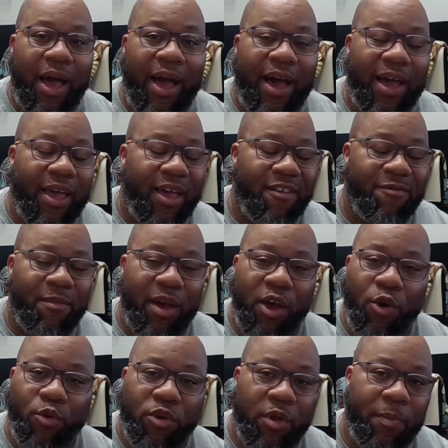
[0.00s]
I have my
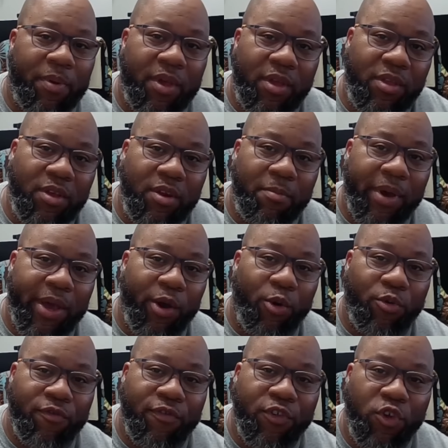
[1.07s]
own opinion, my
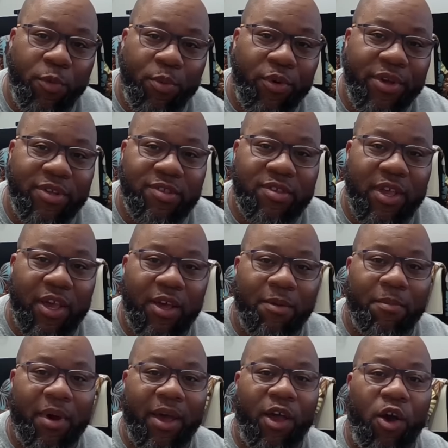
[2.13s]
own viewpoints, and
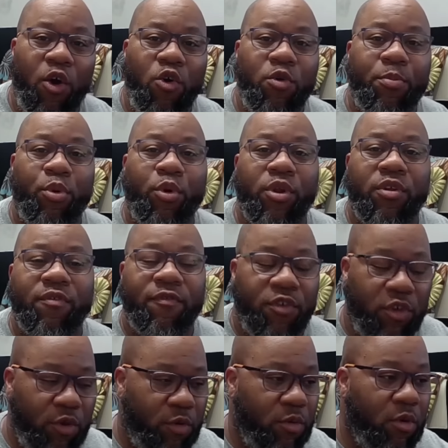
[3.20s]
my own point of
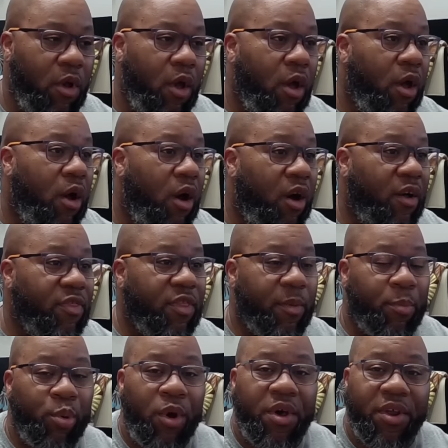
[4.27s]
view on the
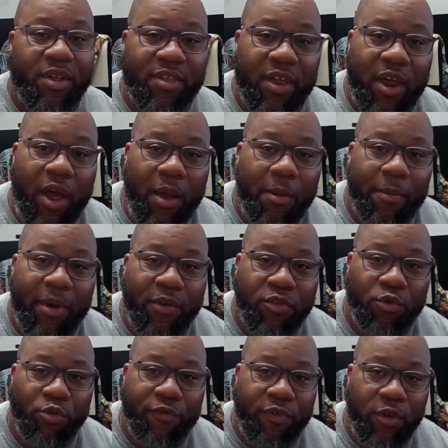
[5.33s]
product that I'm about
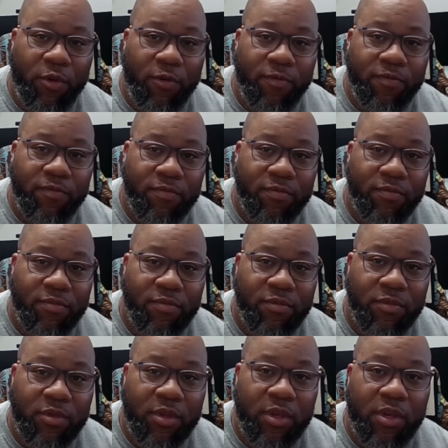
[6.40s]
to review.
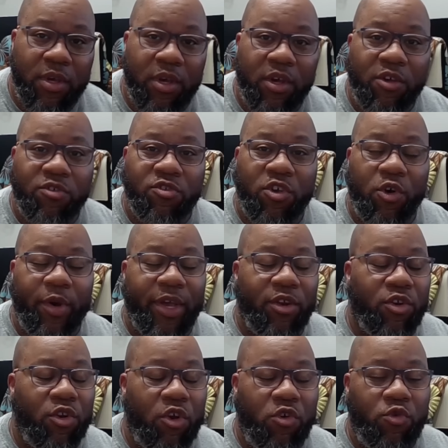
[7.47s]
So
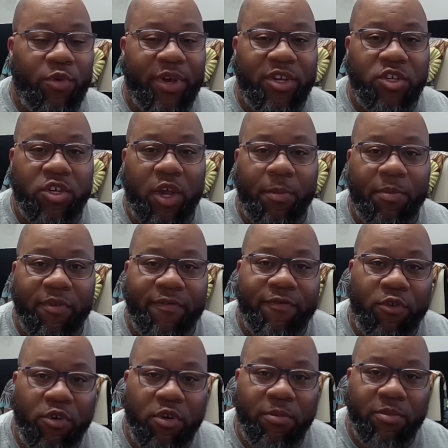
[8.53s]
in no way, shape, or
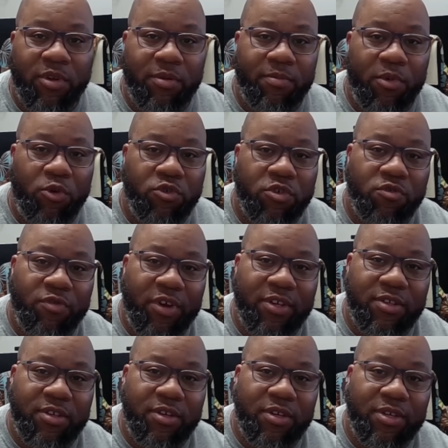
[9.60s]
form did Moza
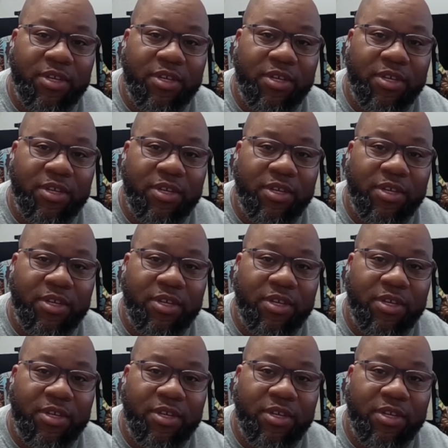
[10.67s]
Racing